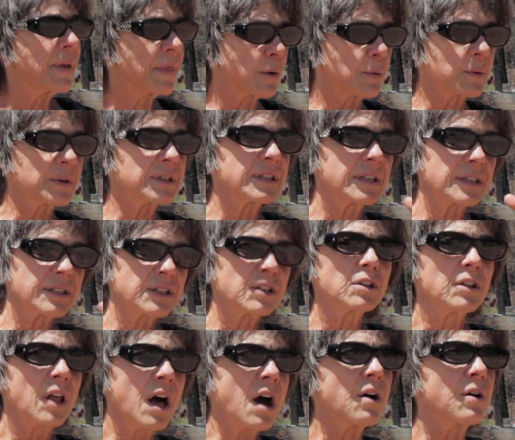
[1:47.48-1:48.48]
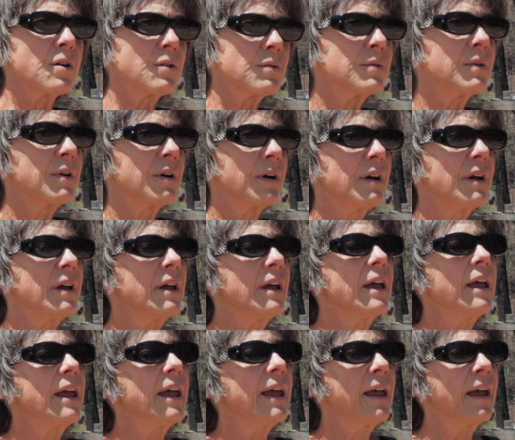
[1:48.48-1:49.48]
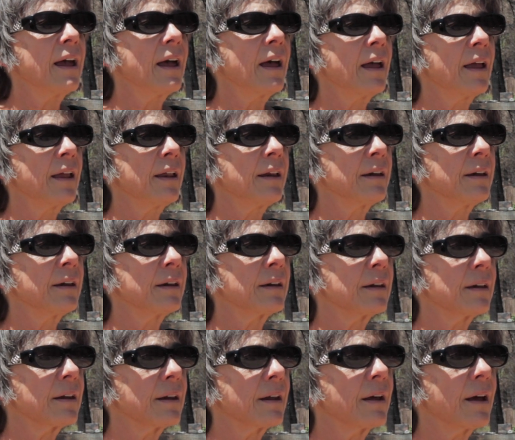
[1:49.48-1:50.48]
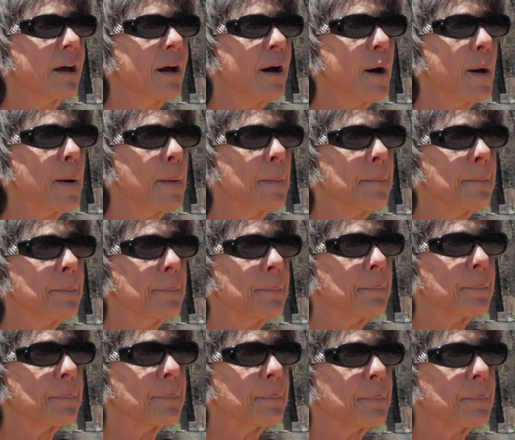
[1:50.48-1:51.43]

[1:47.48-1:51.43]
but there was this glow. And so